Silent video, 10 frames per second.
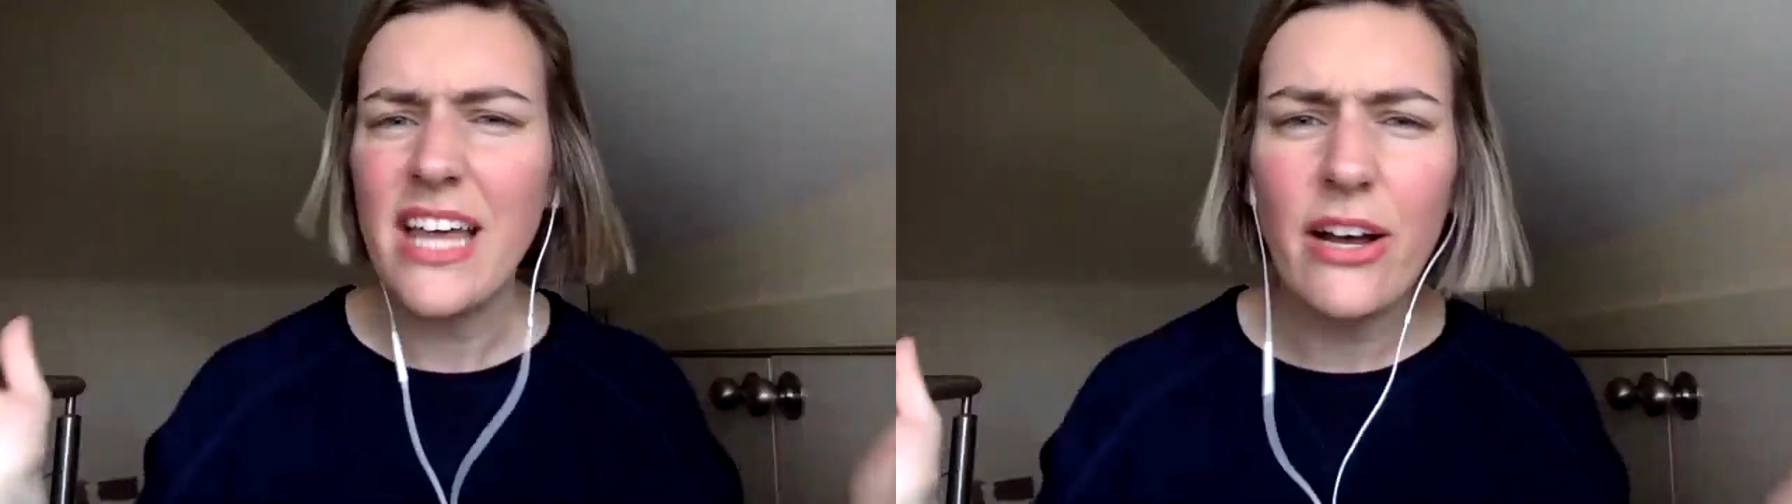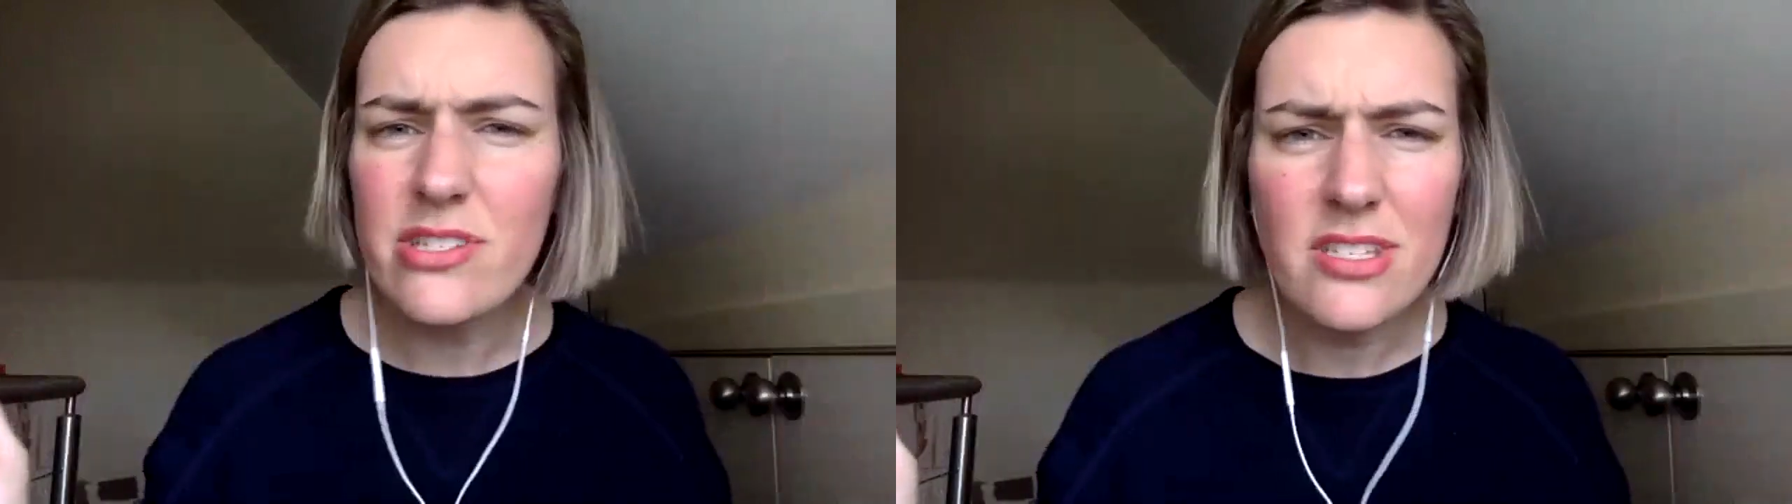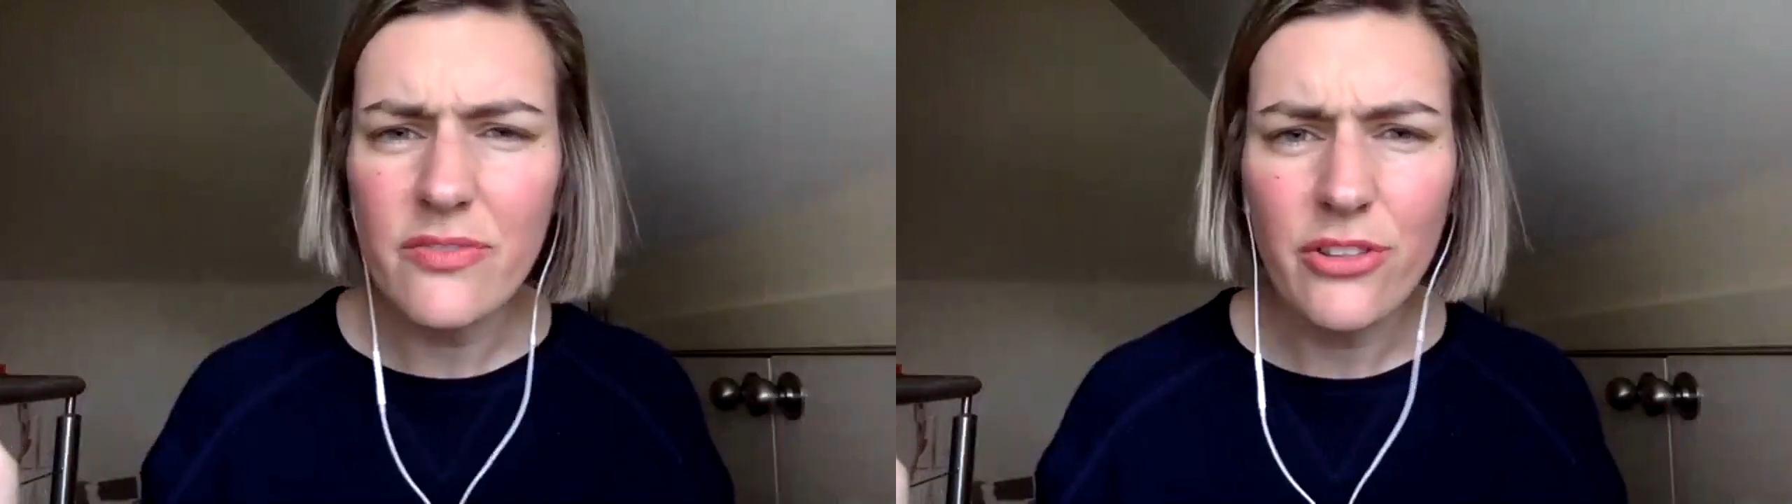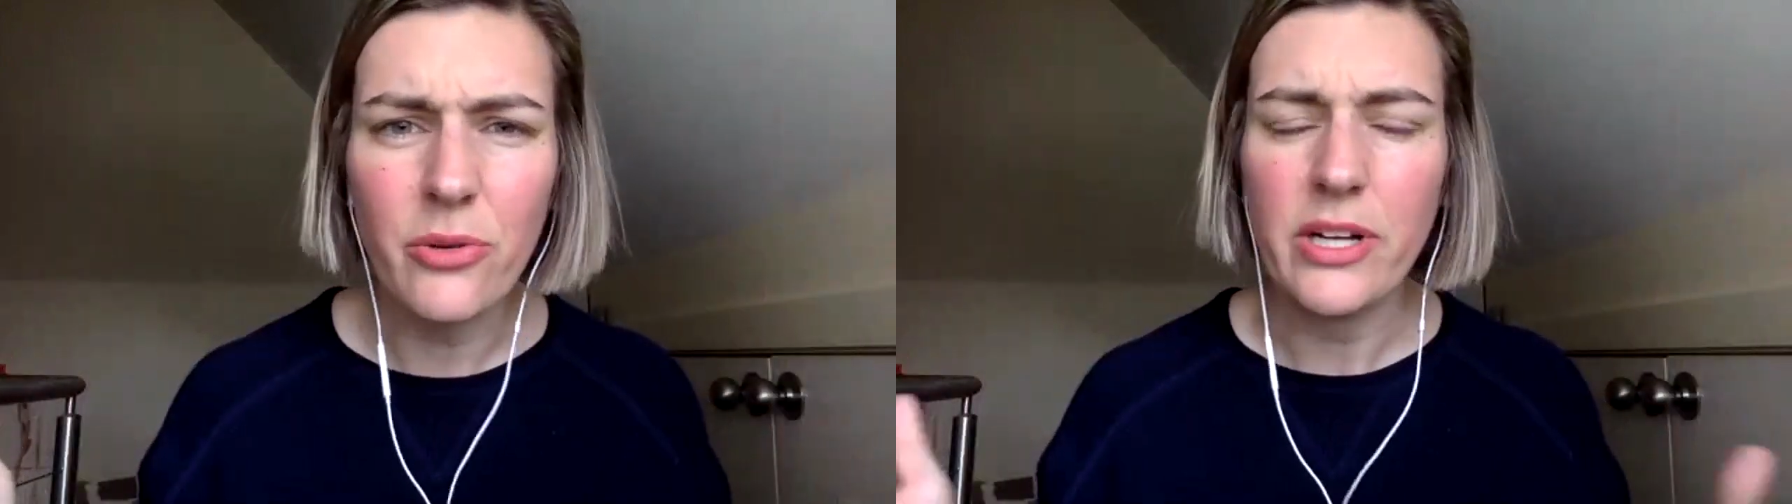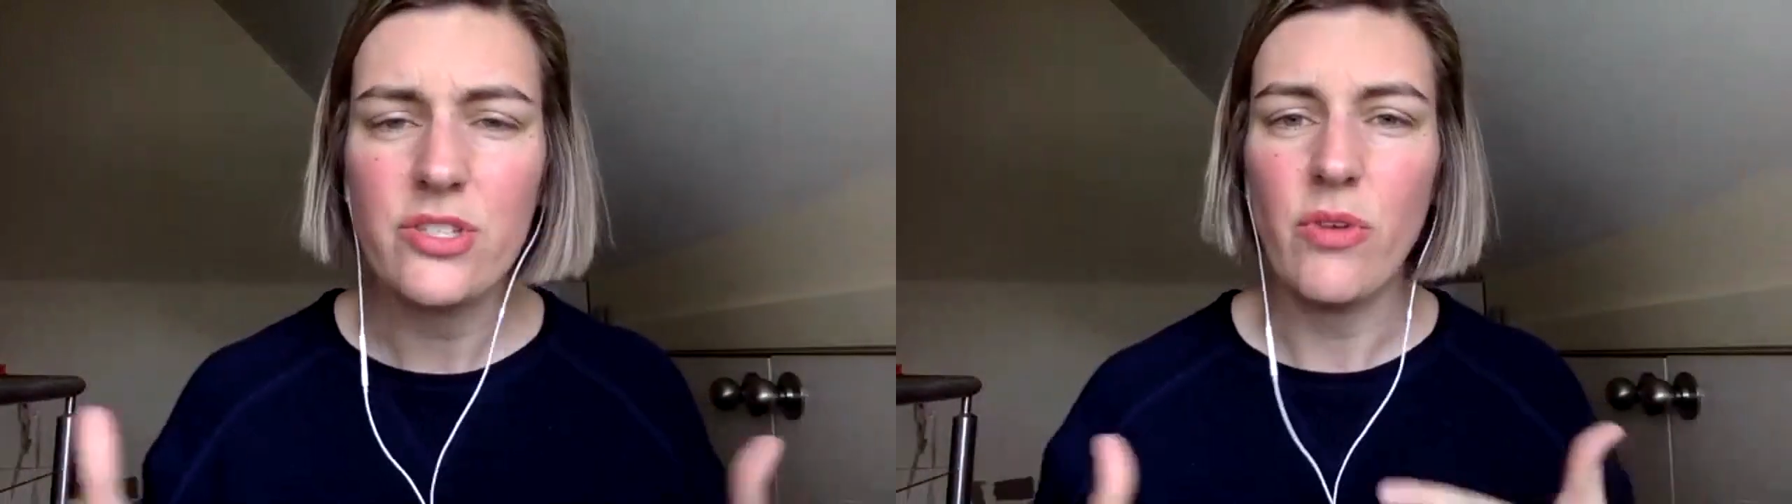thousands of other
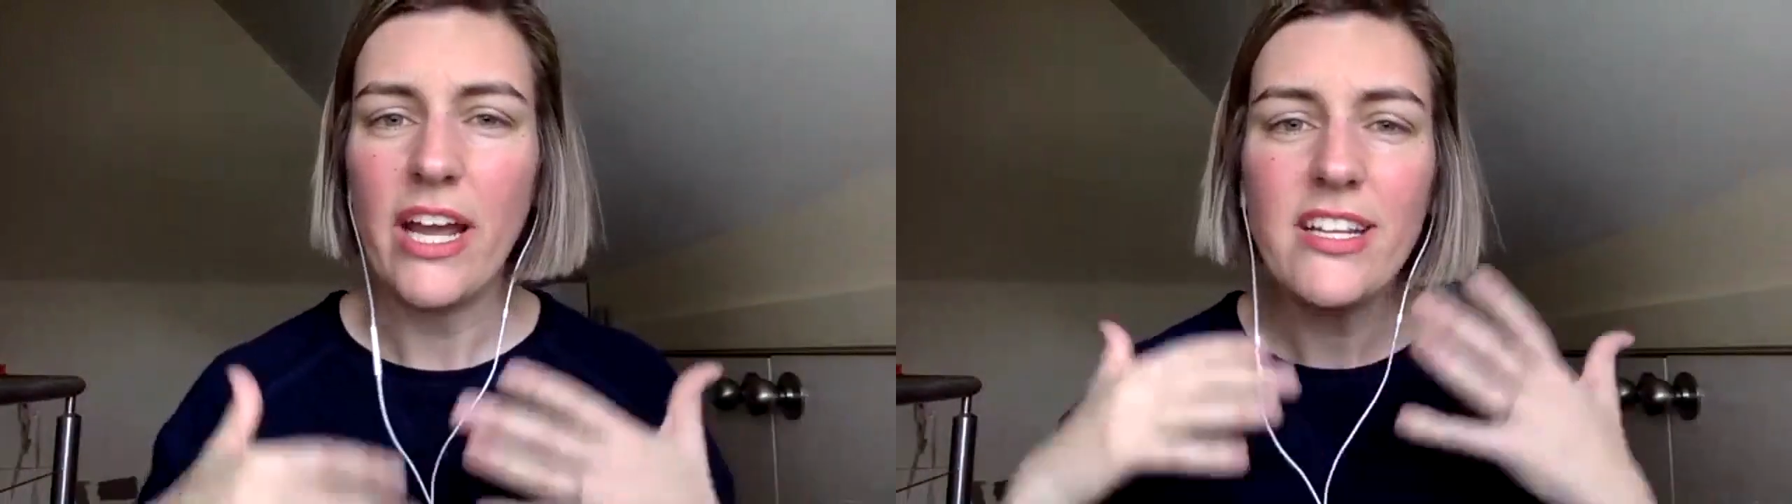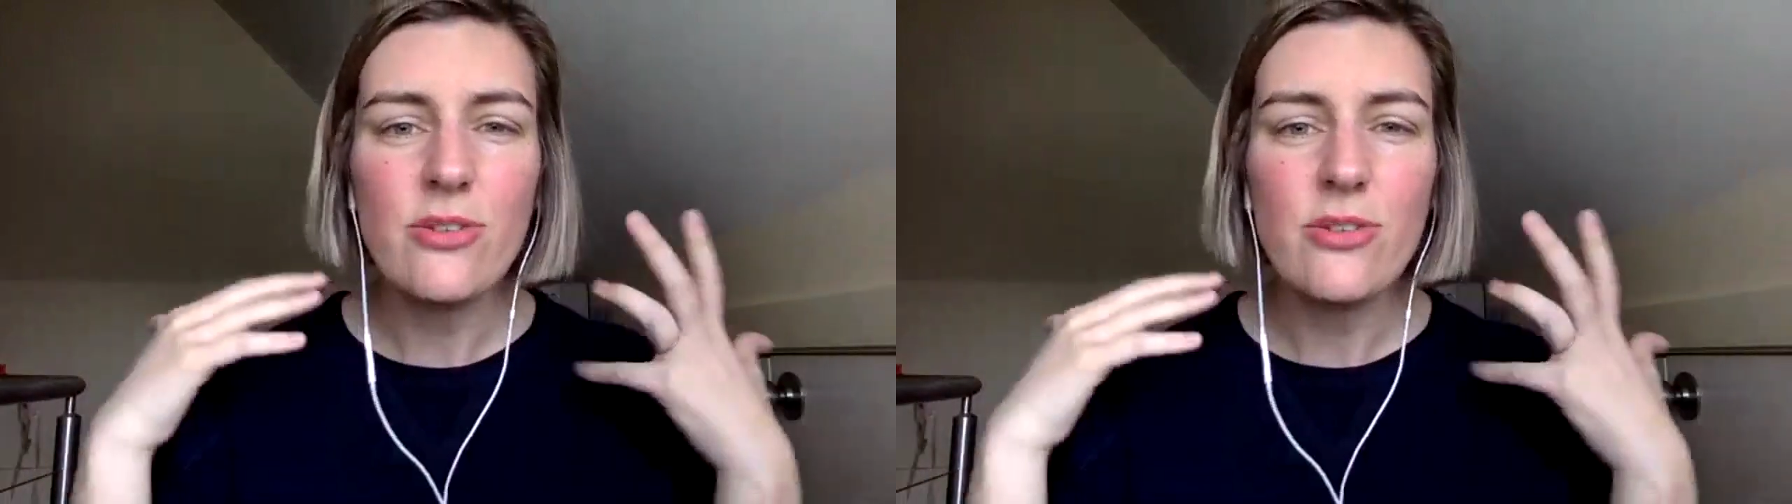ones, right?